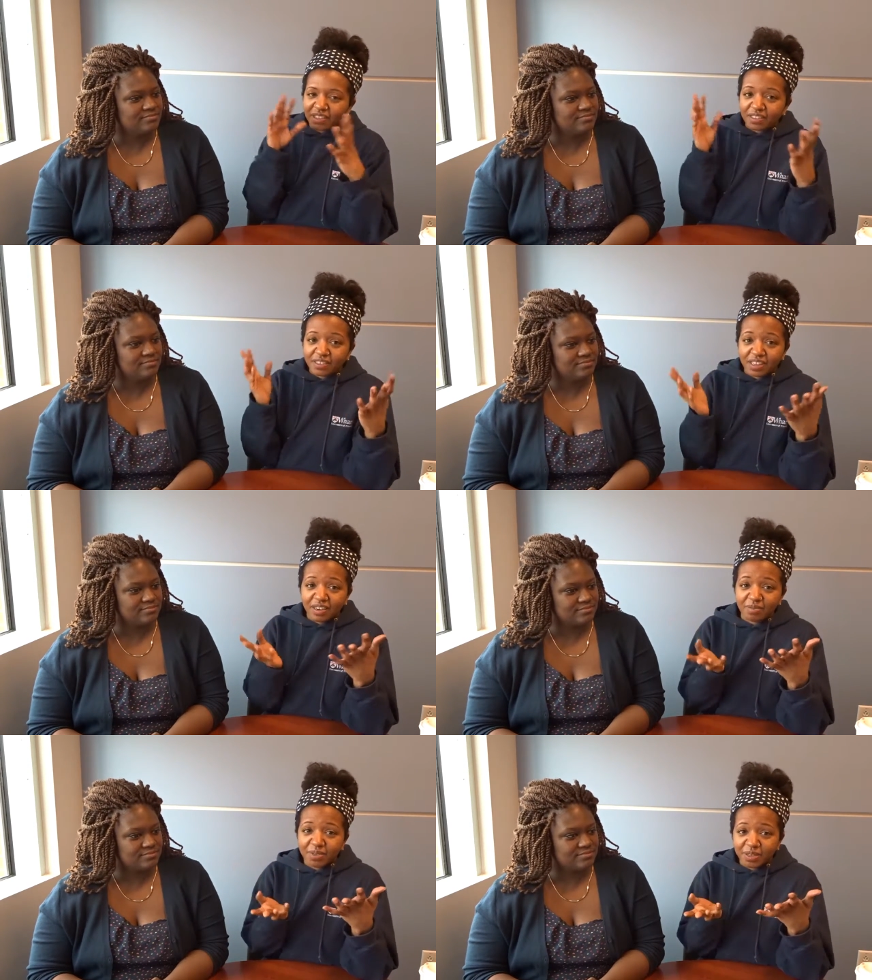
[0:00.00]
Speaker 1: and look
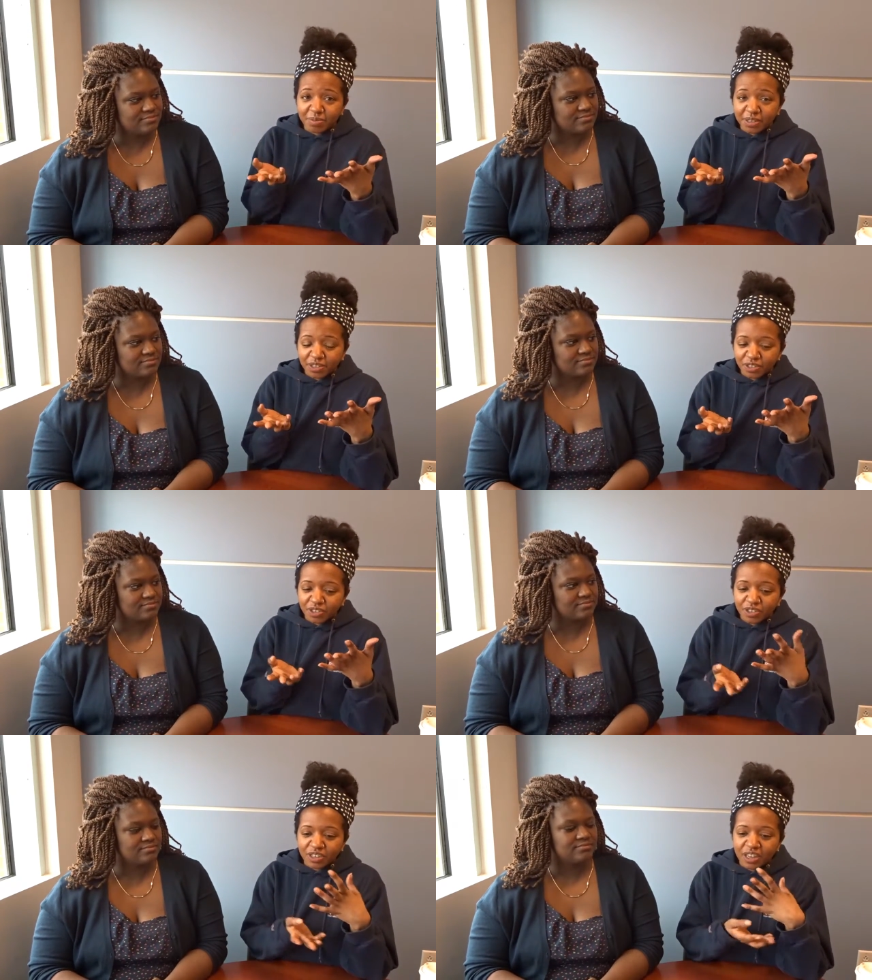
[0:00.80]
at a big
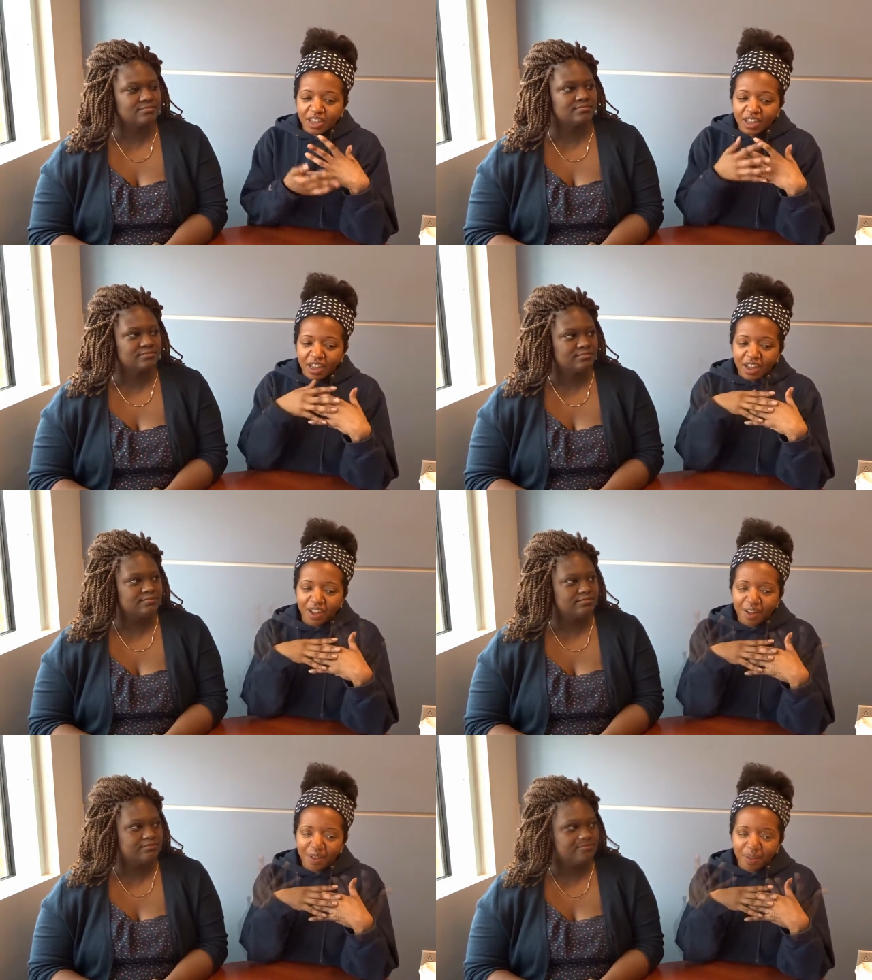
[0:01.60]
picture. If you
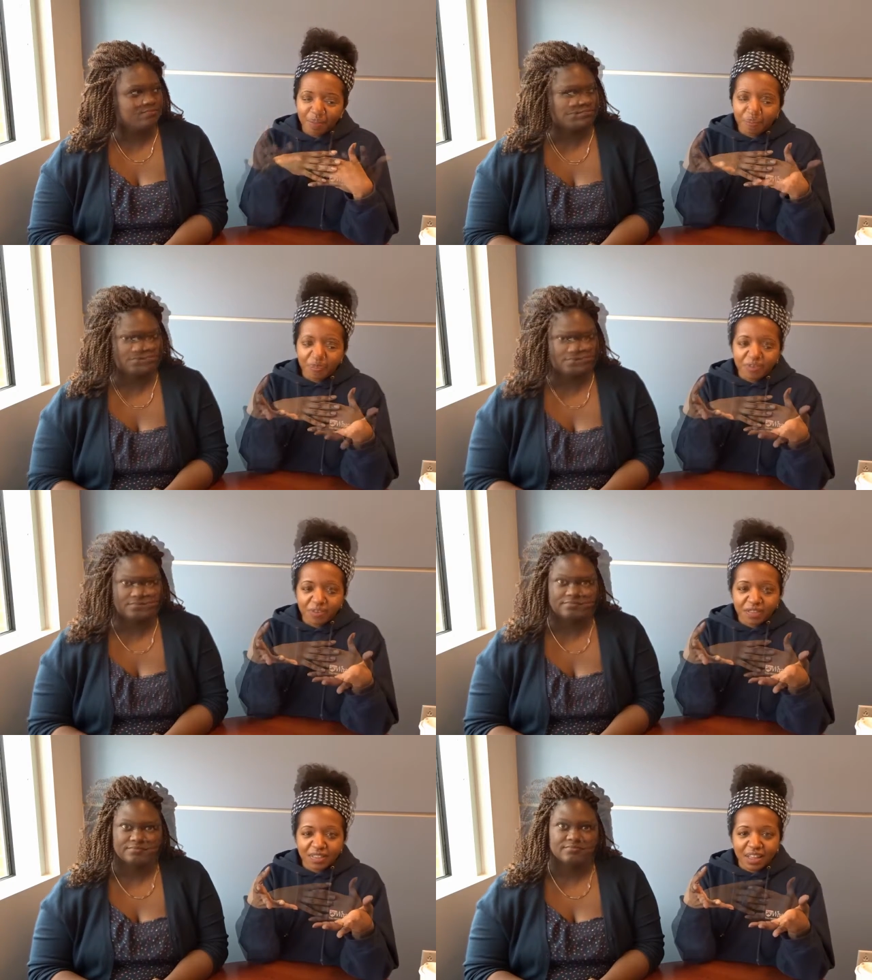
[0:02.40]
look in our
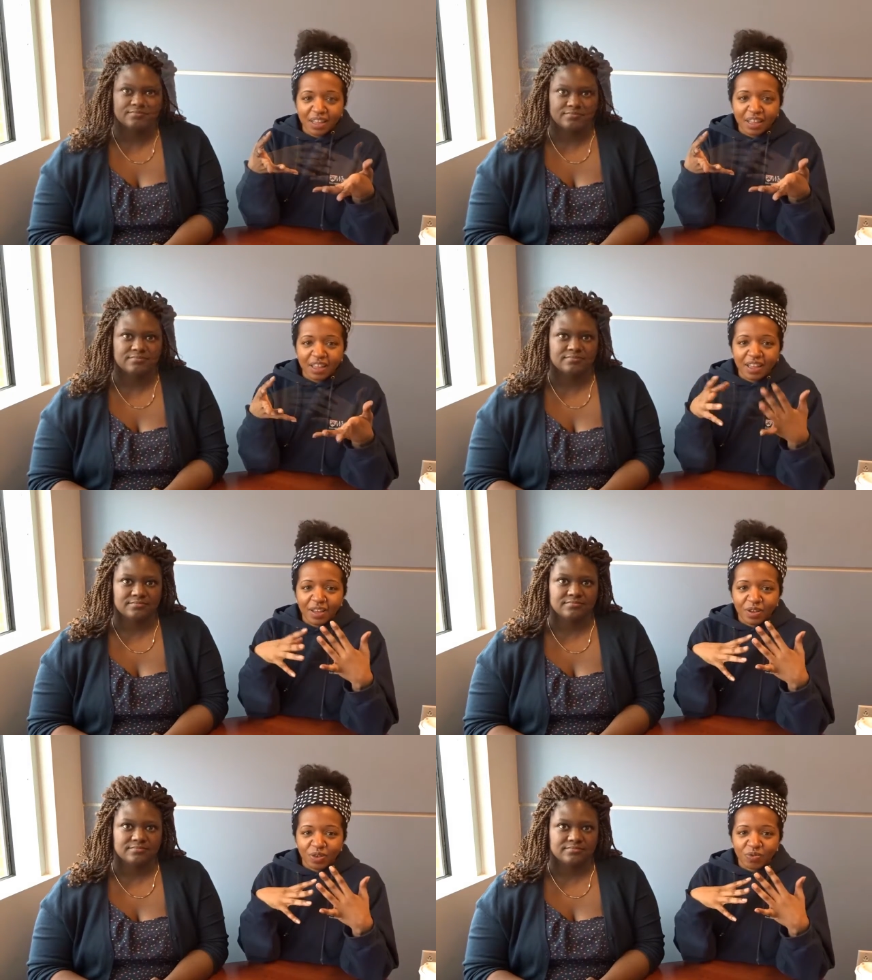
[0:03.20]
world
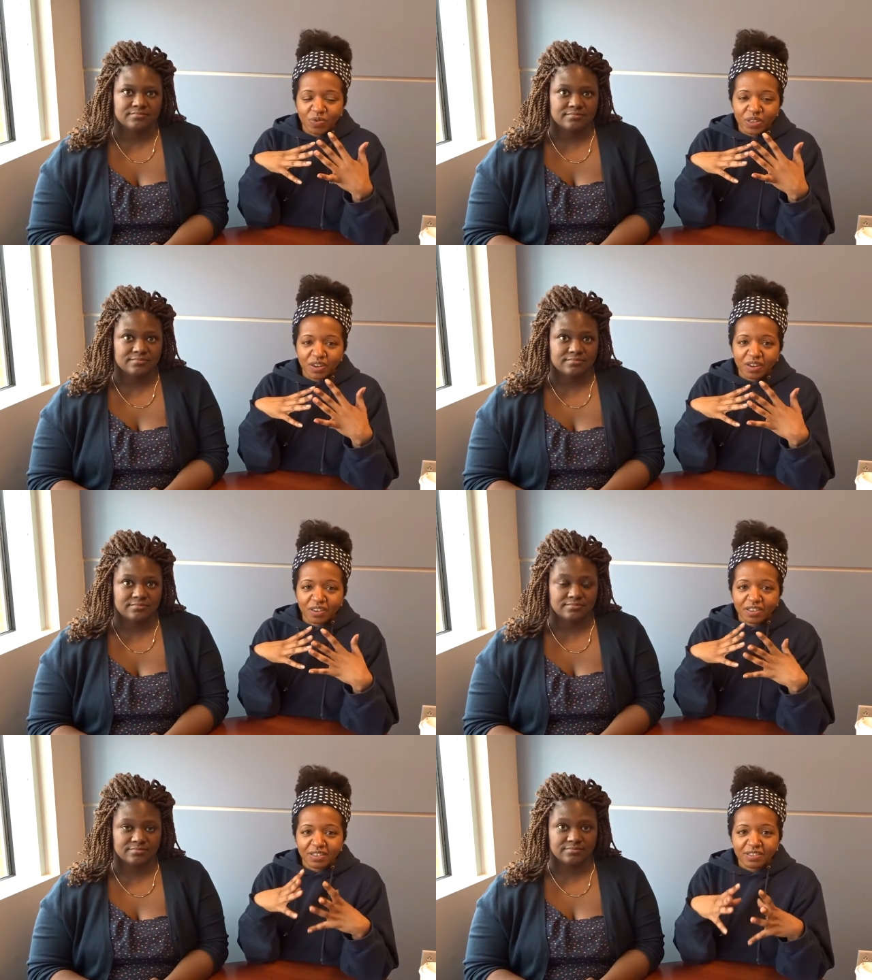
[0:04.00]
today, we
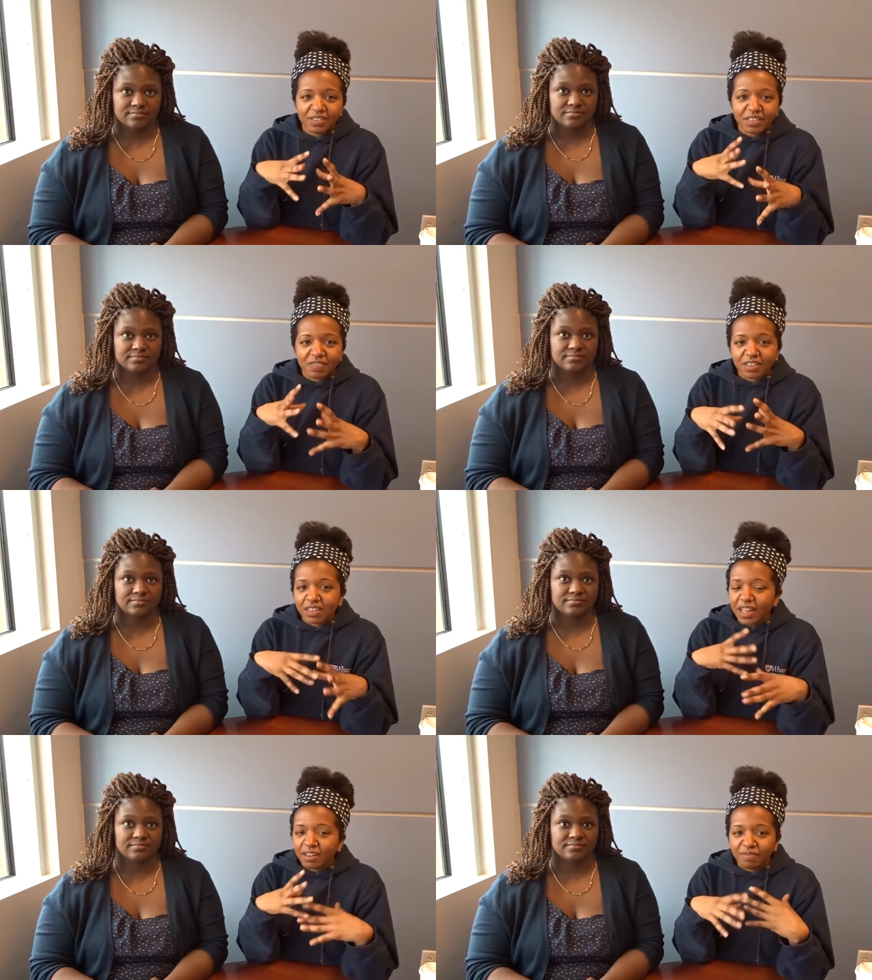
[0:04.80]
are given a
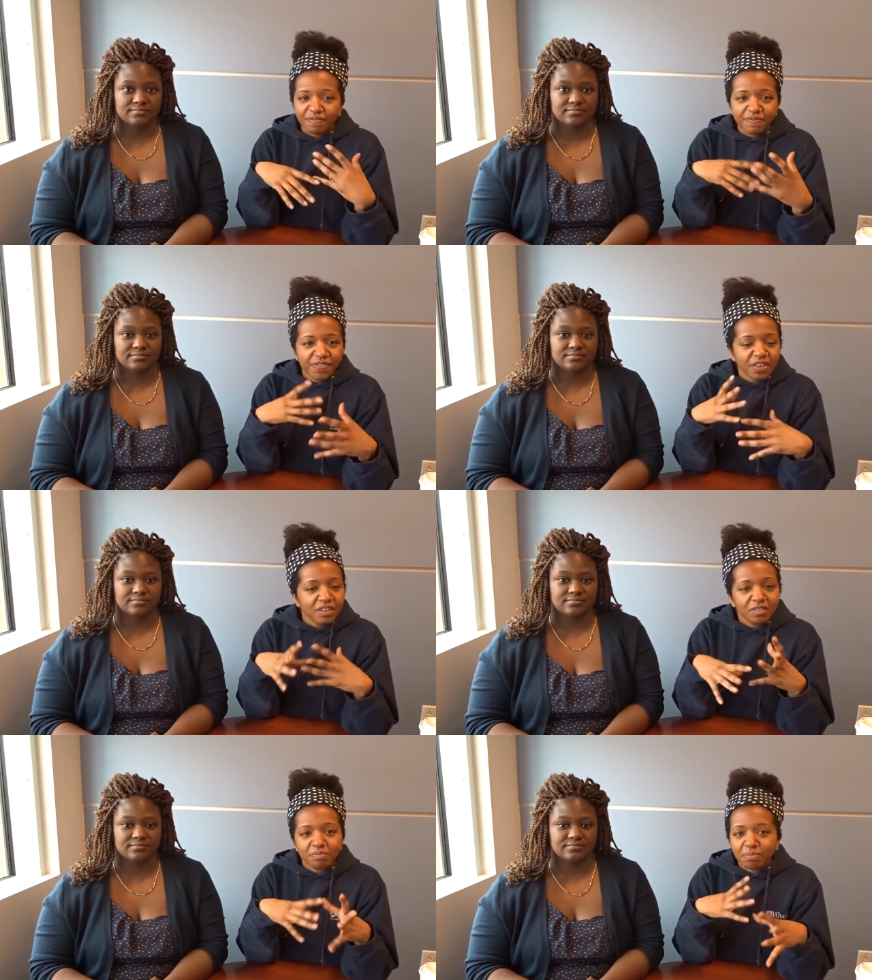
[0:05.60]
lot of
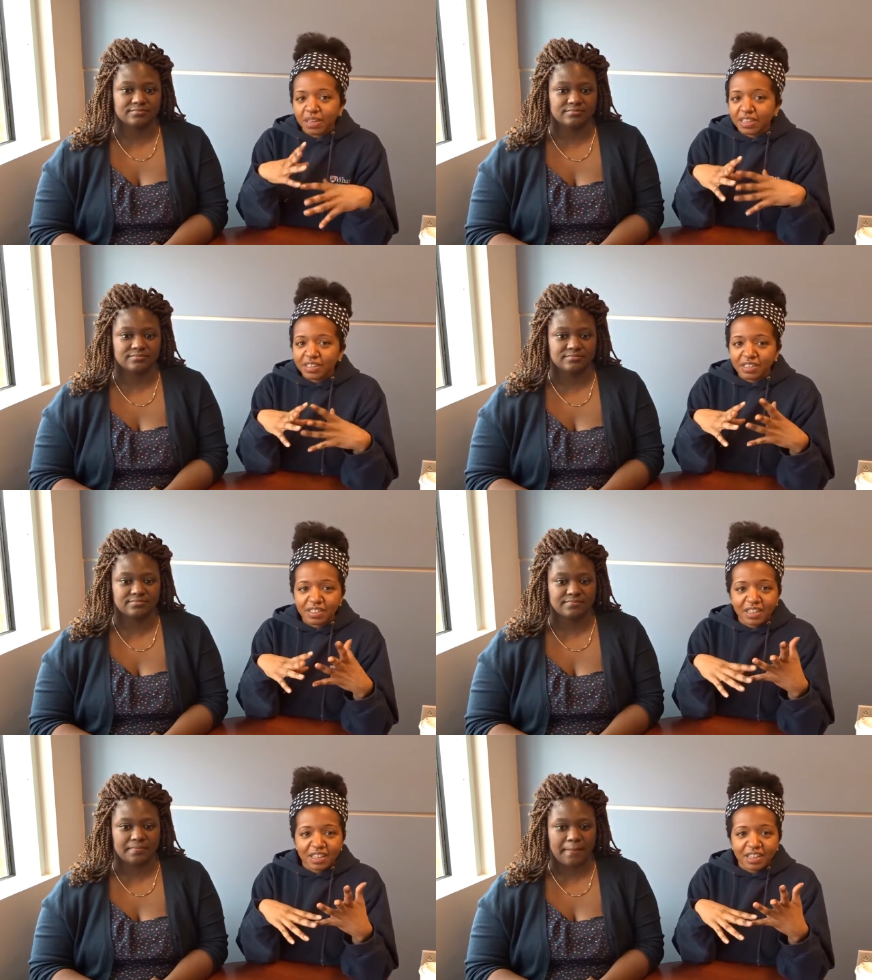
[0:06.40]
fear-based
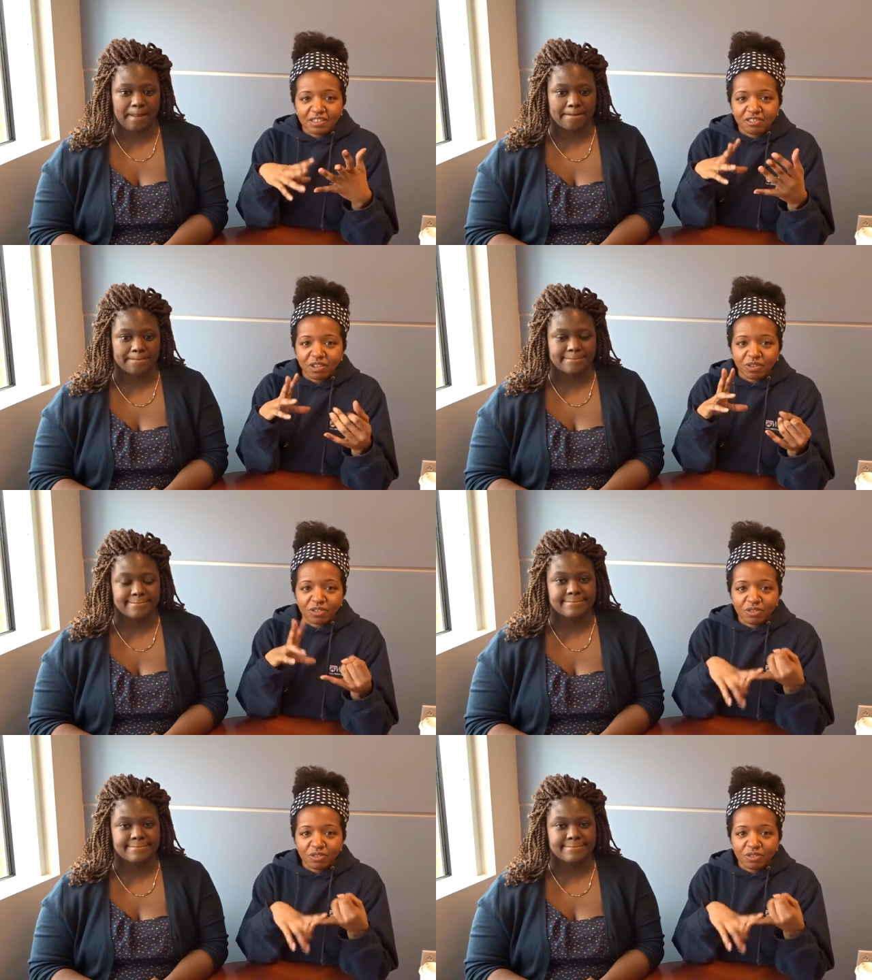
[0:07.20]
things. You know, the